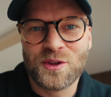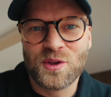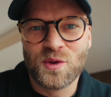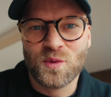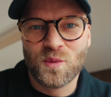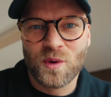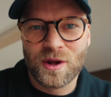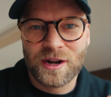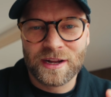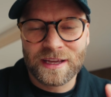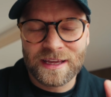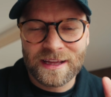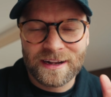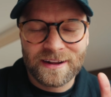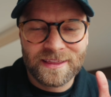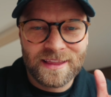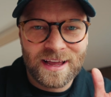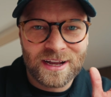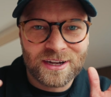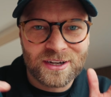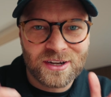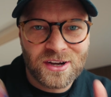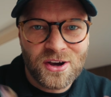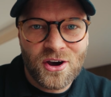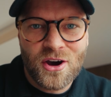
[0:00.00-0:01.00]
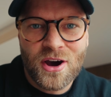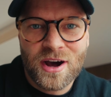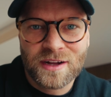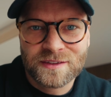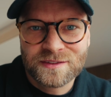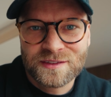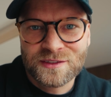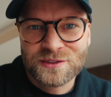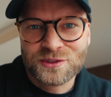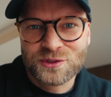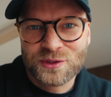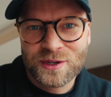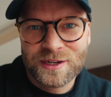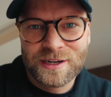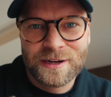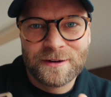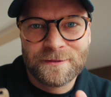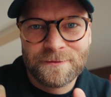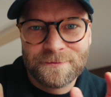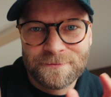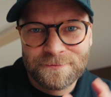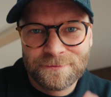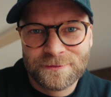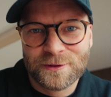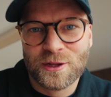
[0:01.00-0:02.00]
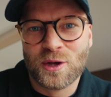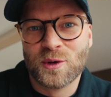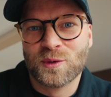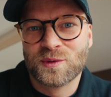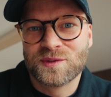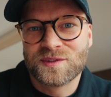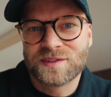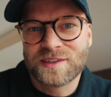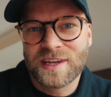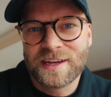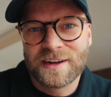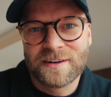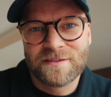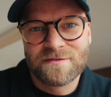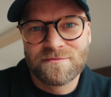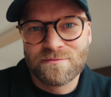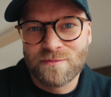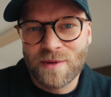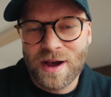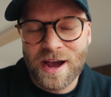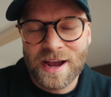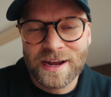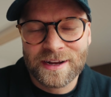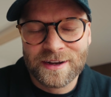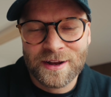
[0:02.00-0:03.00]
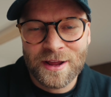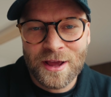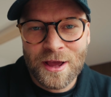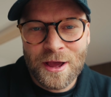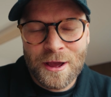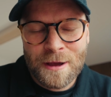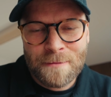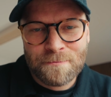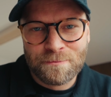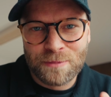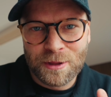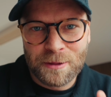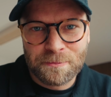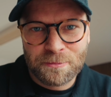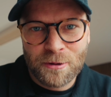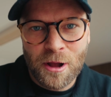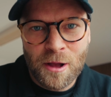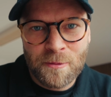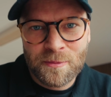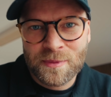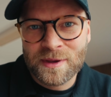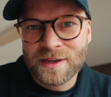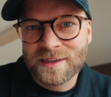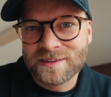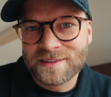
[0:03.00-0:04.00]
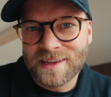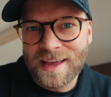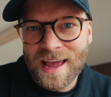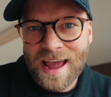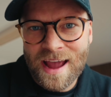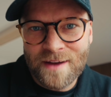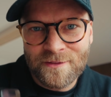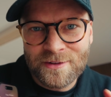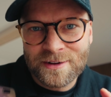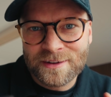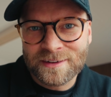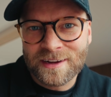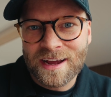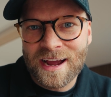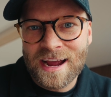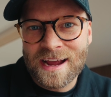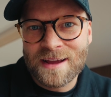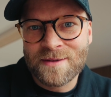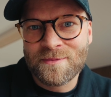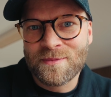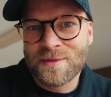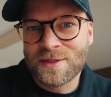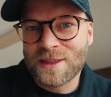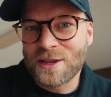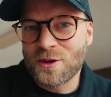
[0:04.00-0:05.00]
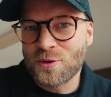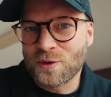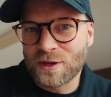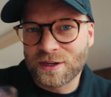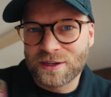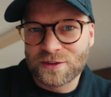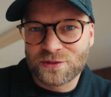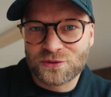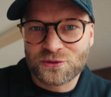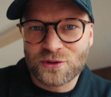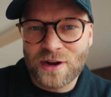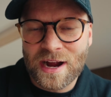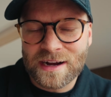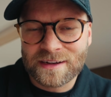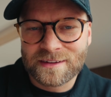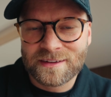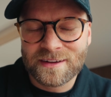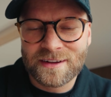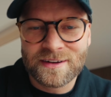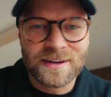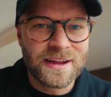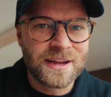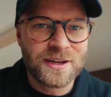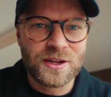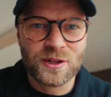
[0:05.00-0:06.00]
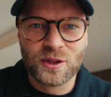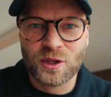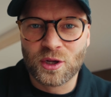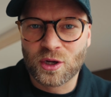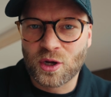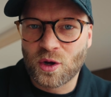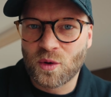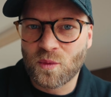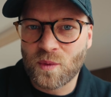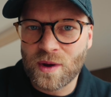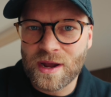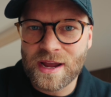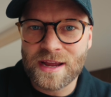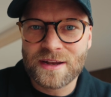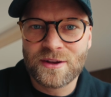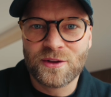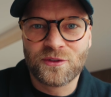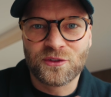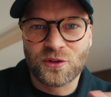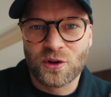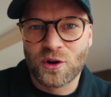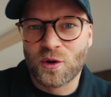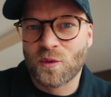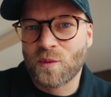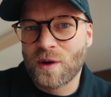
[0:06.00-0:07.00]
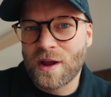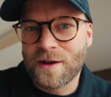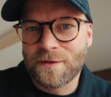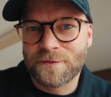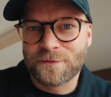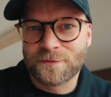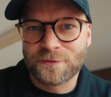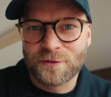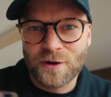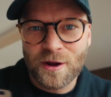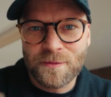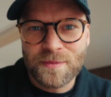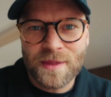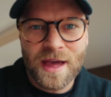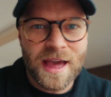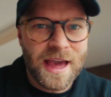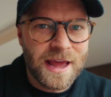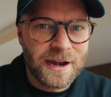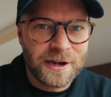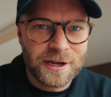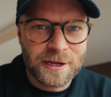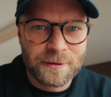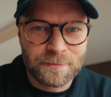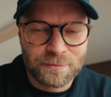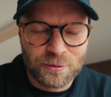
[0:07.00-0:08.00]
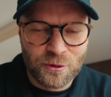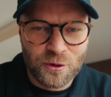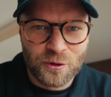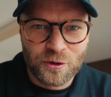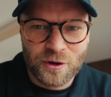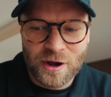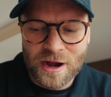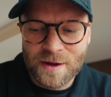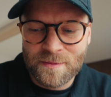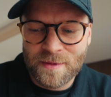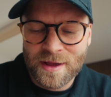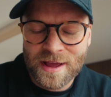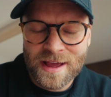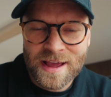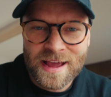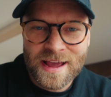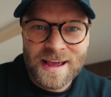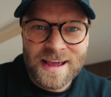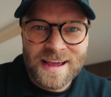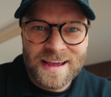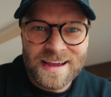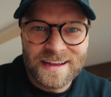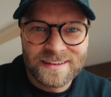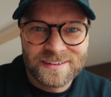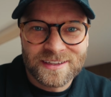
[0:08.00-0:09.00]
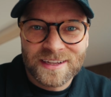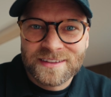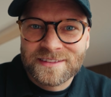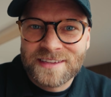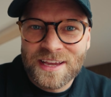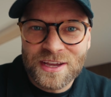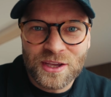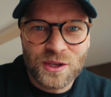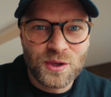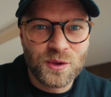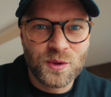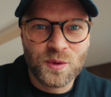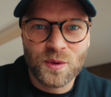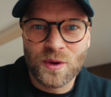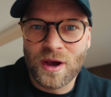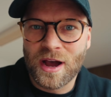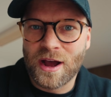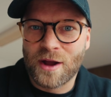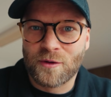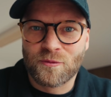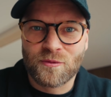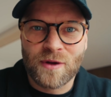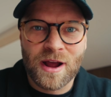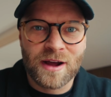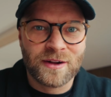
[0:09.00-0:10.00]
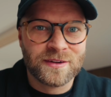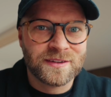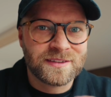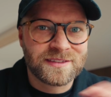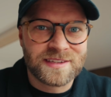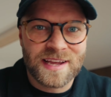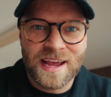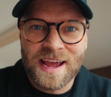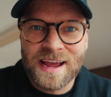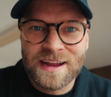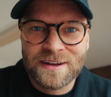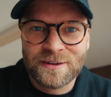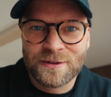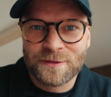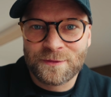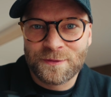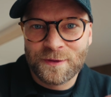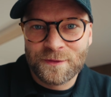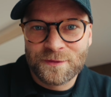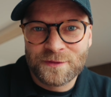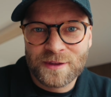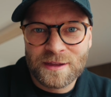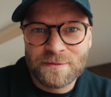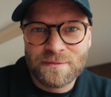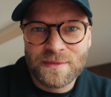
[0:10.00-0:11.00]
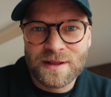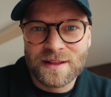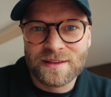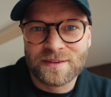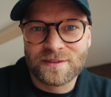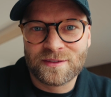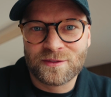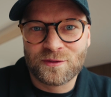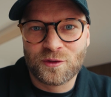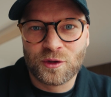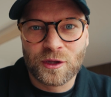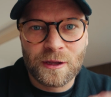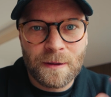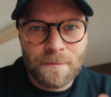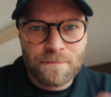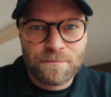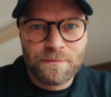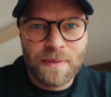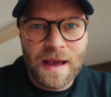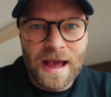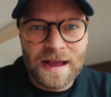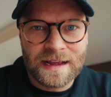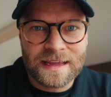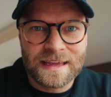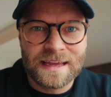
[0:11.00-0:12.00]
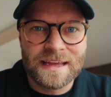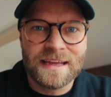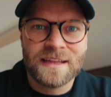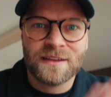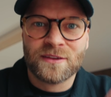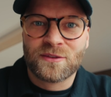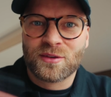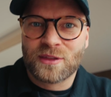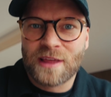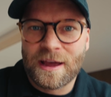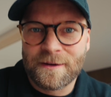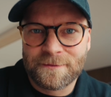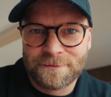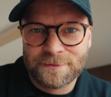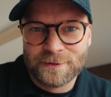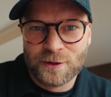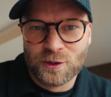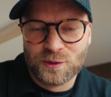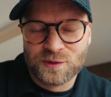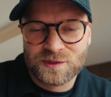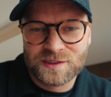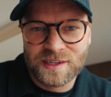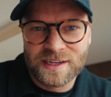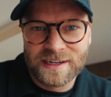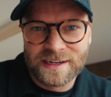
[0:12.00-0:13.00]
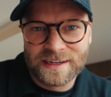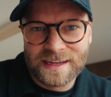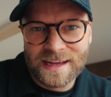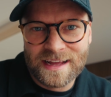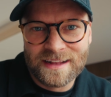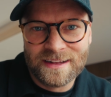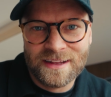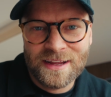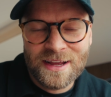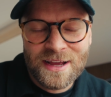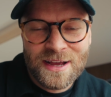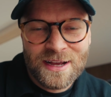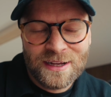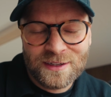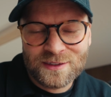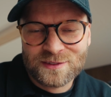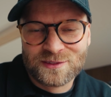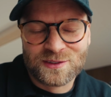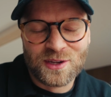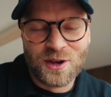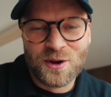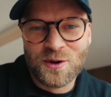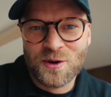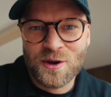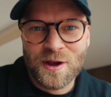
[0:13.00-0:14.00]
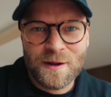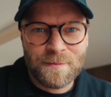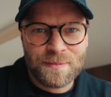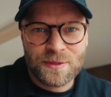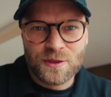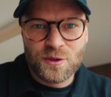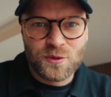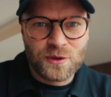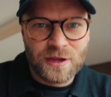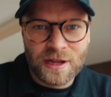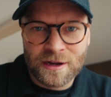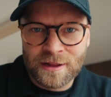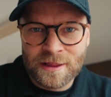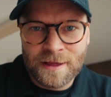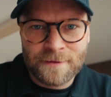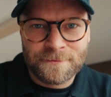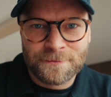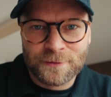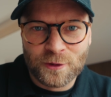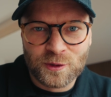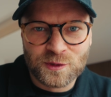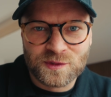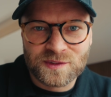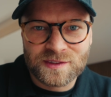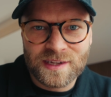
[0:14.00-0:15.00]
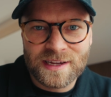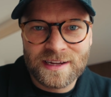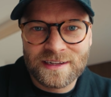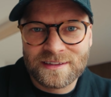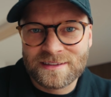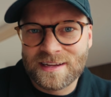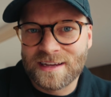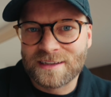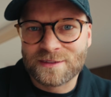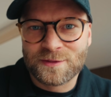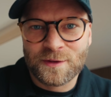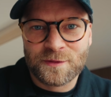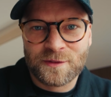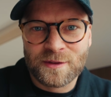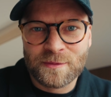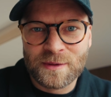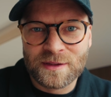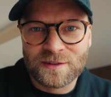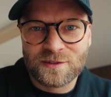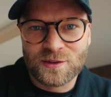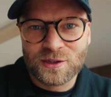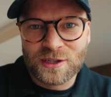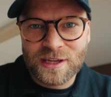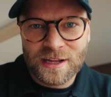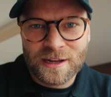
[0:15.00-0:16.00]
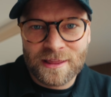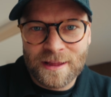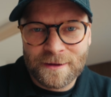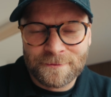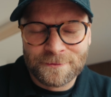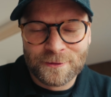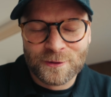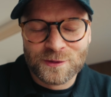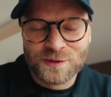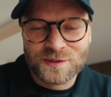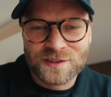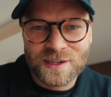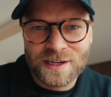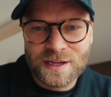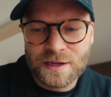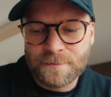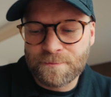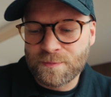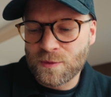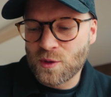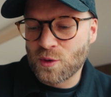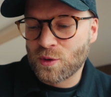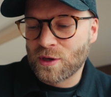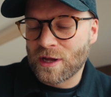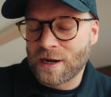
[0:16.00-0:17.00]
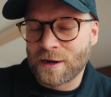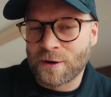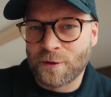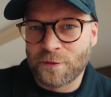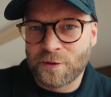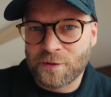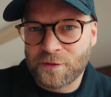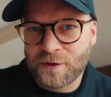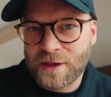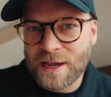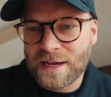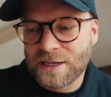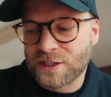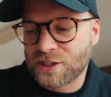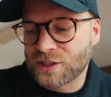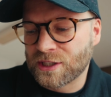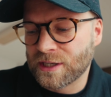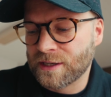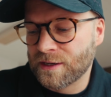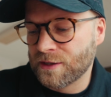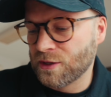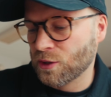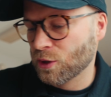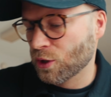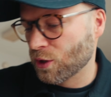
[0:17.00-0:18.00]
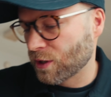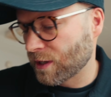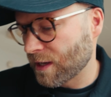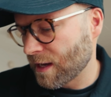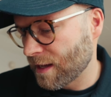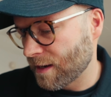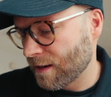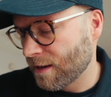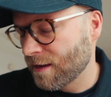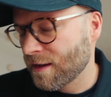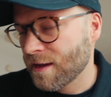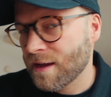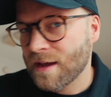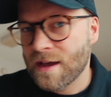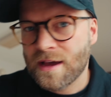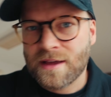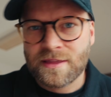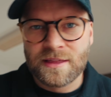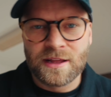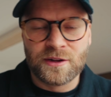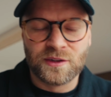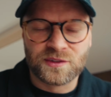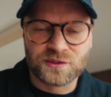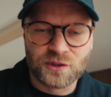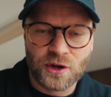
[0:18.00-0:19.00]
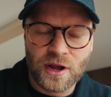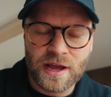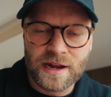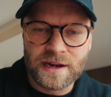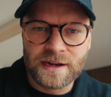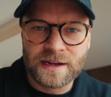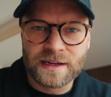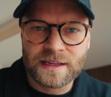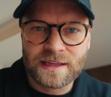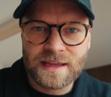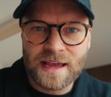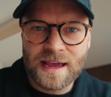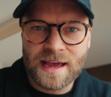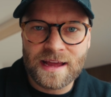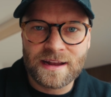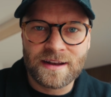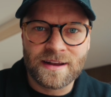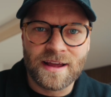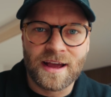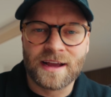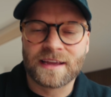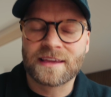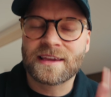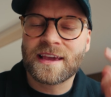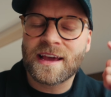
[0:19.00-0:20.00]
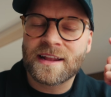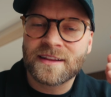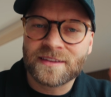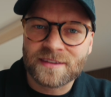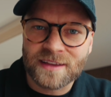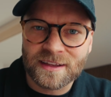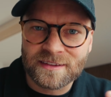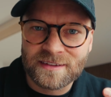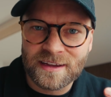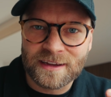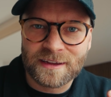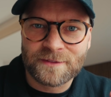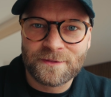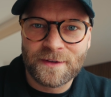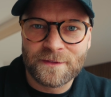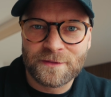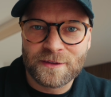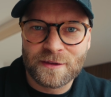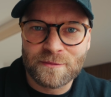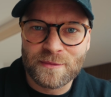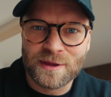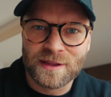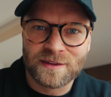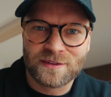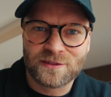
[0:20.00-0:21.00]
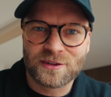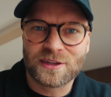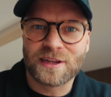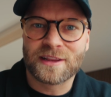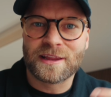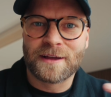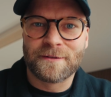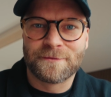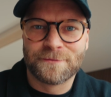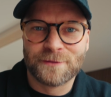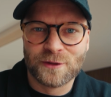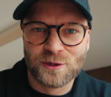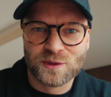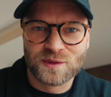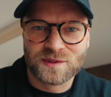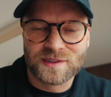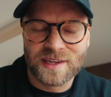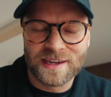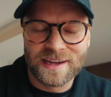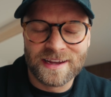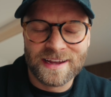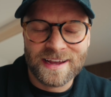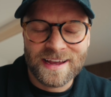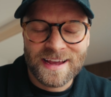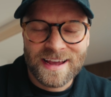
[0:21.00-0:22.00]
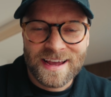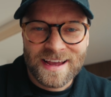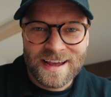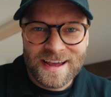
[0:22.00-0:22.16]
you wanna get in that concentrated flow state of mind, but the problem is, every time that you get distracted and you look away and you turn away from that editing program, it's gonna take you around 10 to 15 minutes to get back into that flow state again. So you get in that flow state, it takes 15 minutes to get in that flow state, you get a notification, you look at it, then you start editing again. Again, it's gonna take 15 minutes to get in that flow state.